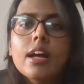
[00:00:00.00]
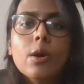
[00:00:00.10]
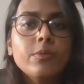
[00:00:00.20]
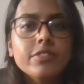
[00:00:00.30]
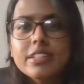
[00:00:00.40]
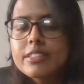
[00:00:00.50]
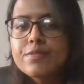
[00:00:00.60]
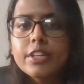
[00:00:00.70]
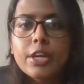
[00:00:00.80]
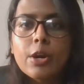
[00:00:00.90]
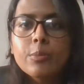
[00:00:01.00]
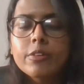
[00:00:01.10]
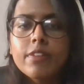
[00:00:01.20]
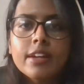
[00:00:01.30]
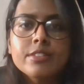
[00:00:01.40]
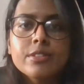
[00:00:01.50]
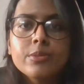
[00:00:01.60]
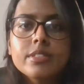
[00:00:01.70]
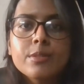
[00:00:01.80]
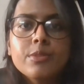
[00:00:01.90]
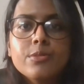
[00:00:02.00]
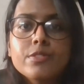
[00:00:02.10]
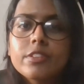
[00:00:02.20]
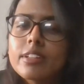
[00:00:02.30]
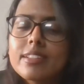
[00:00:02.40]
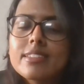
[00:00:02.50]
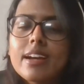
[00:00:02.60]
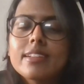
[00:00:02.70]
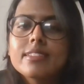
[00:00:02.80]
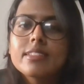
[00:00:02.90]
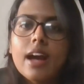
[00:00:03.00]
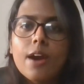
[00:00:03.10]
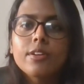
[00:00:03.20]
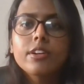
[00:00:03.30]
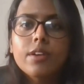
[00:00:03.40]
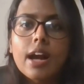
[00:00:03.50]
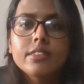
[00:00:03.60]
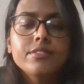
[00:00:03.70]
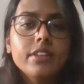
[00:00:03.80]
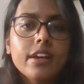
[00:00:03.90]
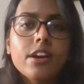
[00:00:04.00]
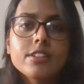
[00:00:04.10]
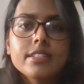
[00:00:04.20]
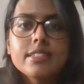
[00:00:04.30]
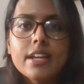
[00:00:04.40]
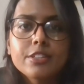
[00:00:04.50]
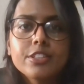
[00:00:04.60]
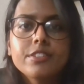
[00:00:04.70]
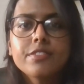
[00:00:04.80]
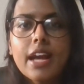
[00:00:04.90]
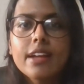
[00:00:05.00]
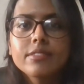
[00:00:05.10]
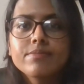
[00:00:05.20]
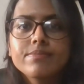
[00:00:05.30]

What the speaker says: Hopefully this video provides you with some useful insights into how to crack the VARC section of CAT.